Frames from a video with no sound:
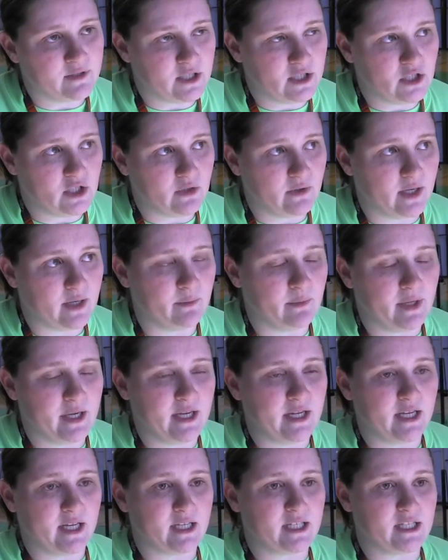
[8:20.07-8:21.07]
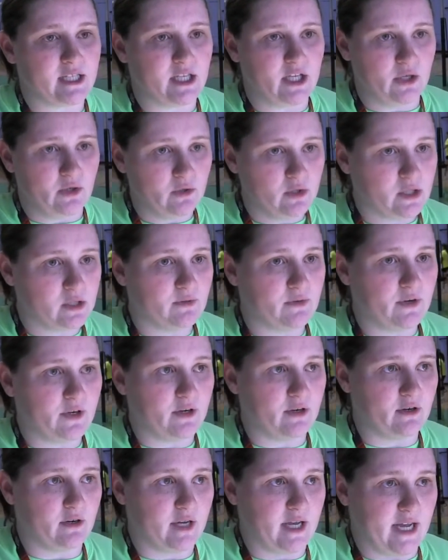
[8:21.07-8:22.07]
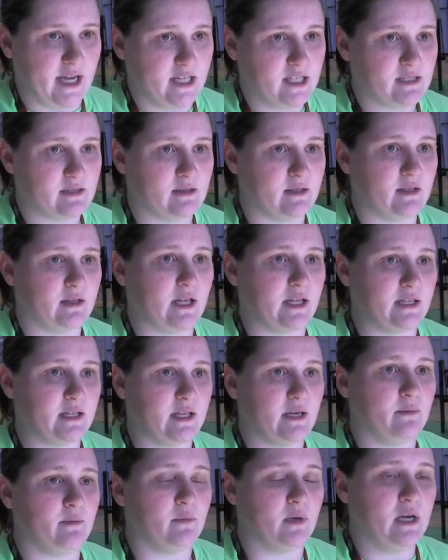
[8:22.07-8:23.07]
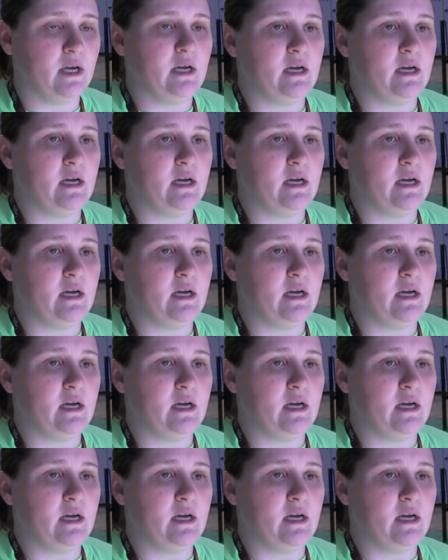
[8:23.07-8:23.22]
to do it be an excuse for your kids. Let them